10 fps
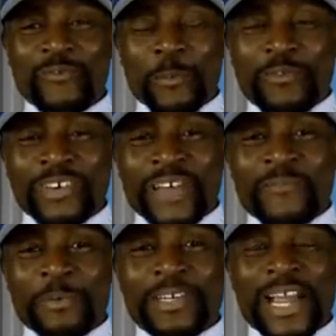for
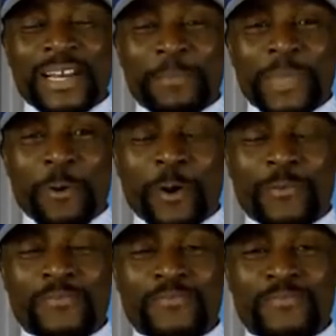them for protect the
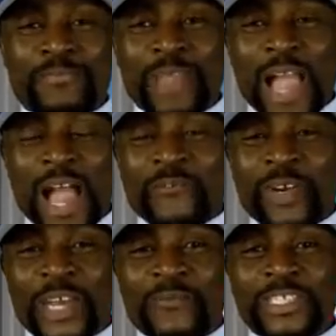people, and
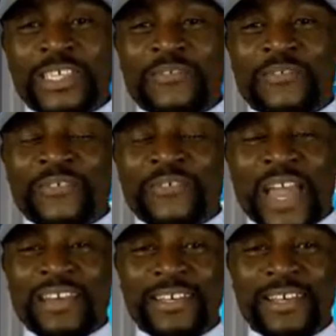for them for defend